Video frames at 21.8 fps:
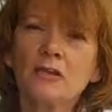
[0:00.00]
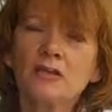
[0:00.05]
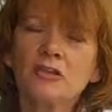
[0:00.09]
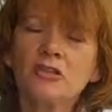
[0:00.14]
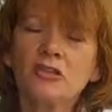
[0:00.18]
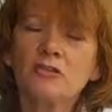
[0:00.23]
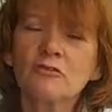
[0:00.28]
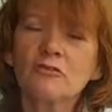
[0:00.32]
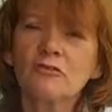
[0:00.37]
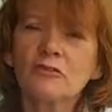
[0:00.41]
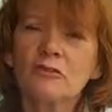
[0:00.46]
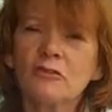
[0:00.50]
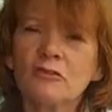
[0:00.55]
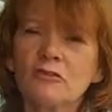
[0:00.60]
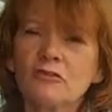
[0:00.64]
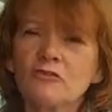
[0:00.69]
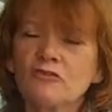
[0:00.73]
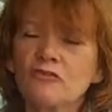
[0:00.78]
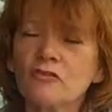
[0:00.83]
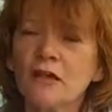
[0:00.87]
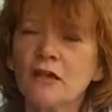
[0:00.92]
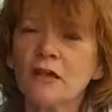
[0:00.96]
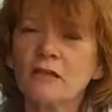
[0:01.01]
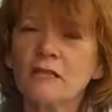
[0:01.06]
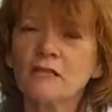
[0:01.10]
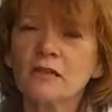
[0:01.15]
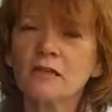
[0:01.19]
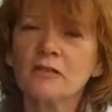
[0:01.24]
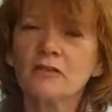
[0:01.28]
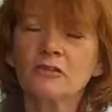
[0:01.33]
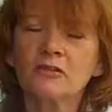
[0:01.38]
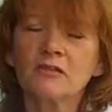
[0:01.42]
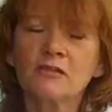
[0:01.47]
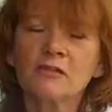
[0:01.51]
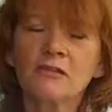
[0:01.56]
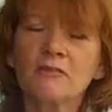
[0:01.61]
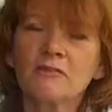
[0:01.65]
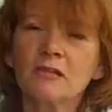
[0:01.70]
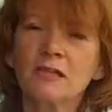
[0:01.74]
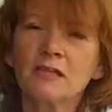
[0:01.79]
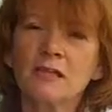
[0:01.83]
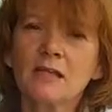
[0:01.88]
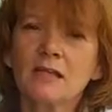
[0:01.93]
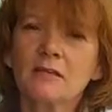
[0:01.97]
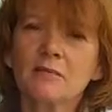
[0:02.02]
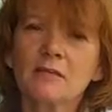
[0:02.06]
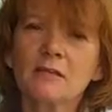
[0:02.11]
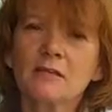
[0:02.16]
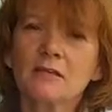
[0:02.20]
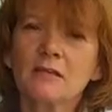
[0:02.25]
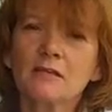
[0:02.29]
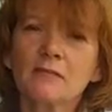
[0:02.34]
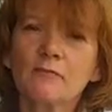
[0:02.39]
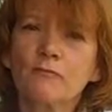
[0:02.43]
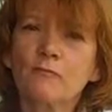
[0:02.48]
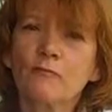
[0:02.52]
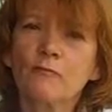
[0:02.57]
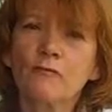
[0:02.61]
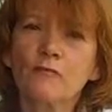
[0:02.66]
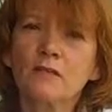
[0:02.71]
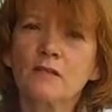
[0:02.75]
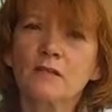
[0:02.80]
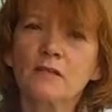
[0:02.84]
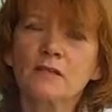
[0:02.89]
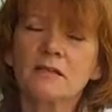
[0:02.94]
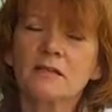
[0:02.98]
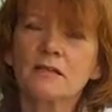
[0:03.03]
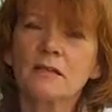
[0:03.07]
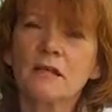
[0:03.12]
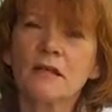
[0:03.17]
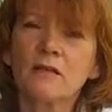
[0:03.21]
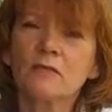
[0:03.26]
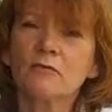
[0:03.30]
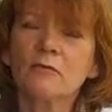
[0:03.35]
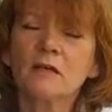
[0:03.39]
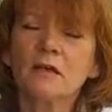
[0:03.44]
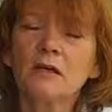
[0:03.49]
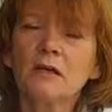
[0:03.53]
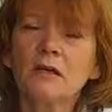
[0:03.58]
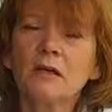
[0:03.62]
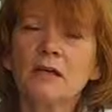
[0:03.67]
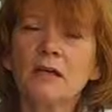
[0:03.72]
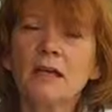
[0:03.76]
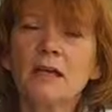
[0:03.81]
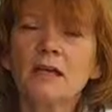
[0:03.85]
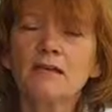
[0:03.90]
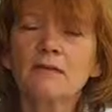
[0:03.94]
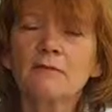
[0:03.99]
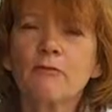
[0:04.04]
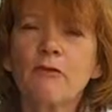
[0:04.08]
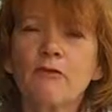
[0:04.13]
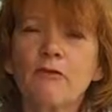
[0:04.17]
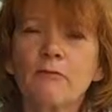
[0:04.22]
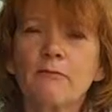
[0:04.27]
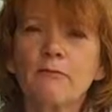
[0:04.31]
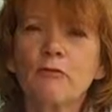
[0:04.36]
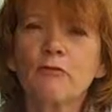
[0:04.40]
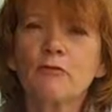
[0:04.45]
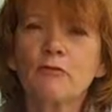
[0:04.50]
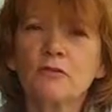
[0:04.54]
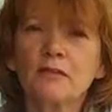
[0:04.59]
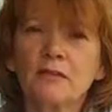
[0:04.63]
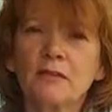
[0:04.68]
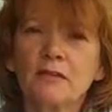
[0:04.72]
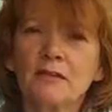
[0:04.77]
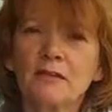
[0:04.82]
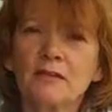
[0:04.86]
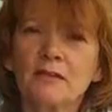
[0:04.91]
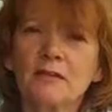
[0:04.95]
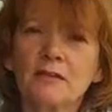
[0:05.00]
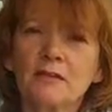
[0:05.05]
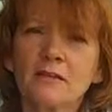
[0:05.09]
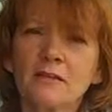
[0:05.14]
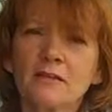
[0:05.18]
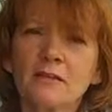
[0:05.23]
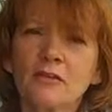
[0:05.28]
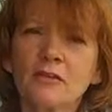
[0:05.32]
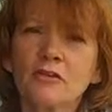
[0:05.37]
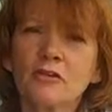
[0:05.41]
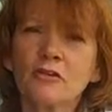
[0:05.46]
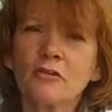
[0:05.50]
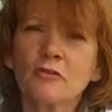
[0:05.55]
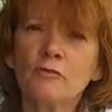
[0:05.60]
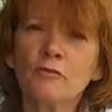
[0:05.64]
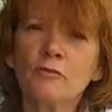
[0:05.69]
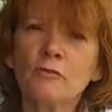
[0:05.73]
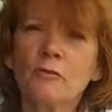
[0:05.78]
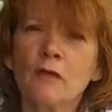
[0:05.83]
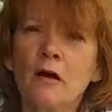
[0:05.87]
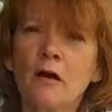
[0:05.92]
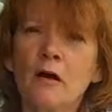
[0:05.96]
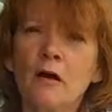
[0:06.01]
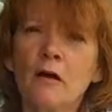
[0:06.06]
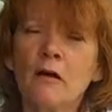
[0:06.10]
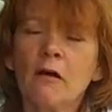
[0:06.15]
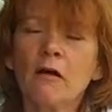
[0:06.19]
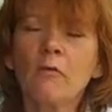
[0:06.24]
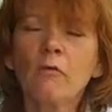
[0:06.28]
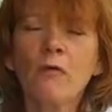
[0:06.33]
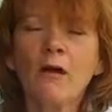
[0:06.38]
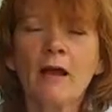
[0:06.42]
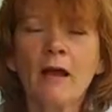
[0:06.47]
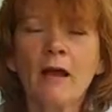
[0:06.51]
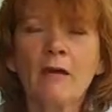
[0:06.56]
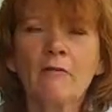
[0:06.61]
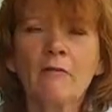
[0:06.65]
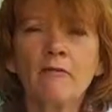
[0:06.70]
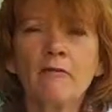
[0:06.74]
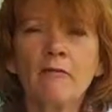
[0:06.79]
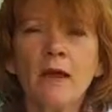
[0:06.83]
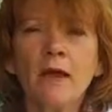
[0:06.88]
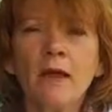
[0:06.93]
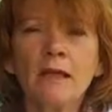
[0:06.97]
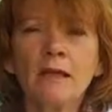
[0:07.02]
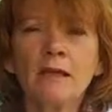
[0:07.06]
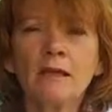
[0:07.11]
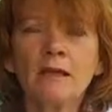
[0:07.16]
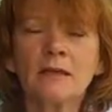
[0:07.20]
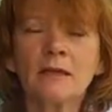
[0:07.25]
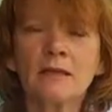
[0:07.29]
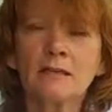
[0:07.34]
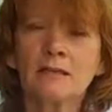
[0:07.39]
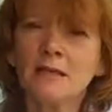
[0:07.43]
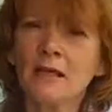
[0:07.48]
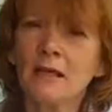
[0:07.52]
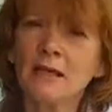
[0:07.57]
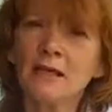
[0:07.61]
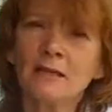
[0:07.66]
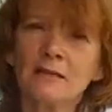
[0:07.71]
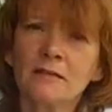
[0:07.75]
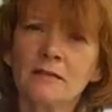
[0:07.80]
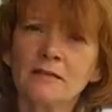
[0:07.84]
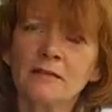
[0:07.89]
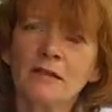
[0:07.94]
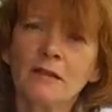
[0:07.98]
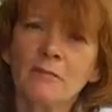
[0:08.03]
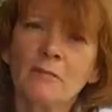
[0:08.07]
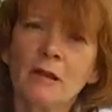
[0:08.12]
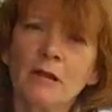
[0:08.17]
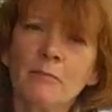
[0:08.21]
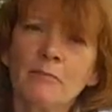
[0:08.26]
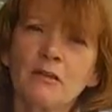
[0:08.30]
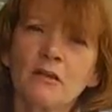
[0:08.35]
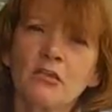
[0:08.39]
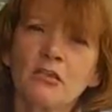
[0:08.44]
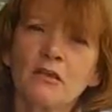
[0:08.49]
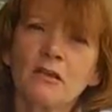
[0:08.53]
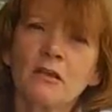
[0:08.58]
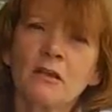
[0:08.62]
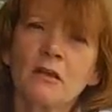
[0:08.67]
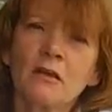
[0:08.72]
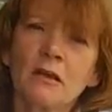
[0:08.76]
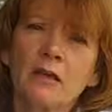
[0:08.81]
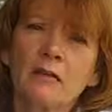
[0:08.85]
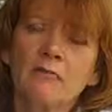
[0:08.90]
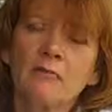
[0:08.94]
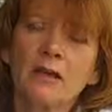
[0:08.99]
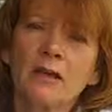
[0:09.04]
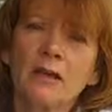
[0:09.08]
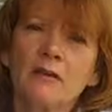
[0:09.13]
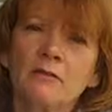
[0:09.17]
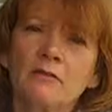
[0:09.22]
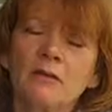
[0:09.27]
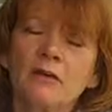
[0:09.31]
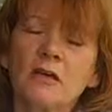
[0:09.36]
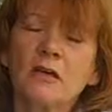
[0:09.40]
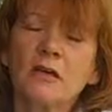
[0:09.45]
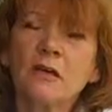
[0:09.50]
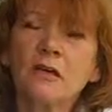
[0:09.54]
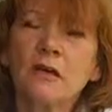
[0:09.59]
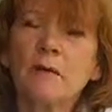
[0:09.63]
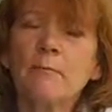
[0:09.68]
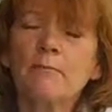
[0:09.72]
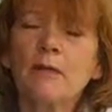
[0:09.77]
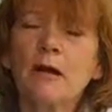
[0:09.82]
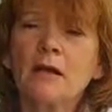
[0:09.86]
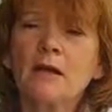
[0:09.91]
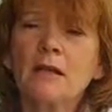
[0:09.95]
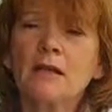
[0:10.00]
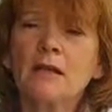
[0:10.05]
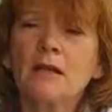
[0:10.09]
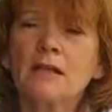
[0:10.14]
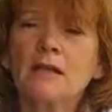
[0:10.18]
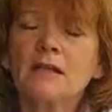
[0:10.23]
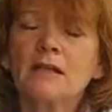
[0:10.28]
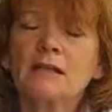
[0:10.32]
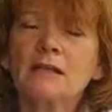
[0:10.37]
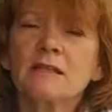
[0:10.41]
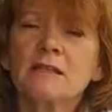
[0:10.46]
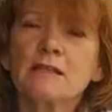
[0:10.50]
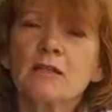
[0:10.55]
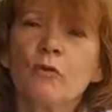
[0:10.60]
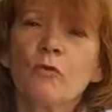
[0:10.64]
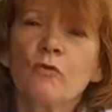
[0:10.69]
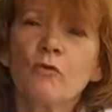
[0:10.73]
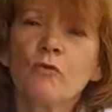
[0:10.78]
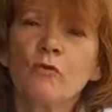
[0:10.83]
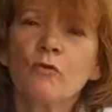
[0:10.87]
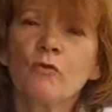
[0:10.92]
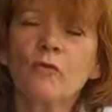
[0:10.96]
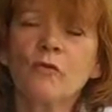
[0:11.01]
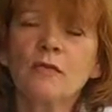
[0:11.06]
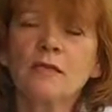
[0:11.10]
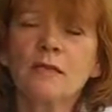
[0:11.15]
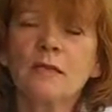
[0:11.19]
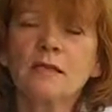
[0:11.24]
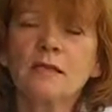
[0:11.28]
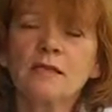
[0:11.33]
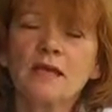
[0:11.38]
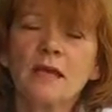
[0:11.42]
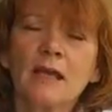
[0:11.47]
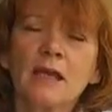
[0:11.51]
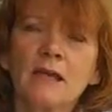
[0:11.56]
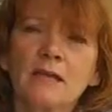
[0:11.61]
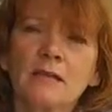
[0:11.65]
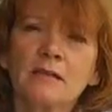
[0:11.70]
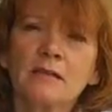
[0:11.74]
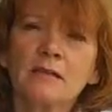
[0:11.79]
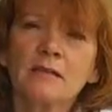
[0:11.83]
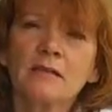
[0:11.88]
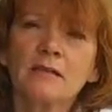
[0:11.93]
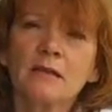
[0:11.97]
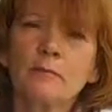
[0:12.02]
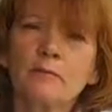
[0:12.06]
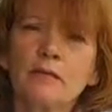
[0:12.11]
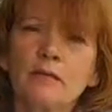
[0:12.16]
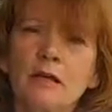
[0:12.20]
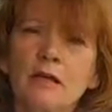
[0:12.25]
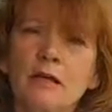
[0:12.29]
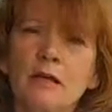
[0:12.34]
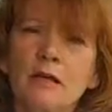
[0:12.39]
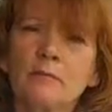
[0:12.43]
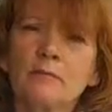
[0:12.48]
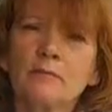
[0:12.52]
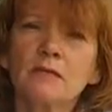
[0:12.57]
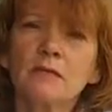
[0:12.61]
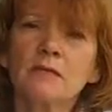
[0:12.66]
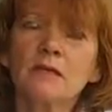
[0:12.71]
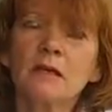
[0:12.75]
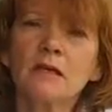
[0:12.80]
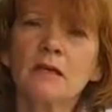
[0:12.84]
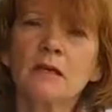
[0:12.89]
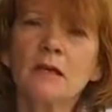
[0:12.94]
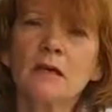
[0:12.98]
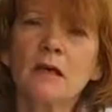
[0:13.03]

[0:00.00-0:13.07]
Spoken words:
Children can drown in just 3 centimetres of water, so it's very important that you are aware of any containers that may be just lying around, buckets or containers. Sometimes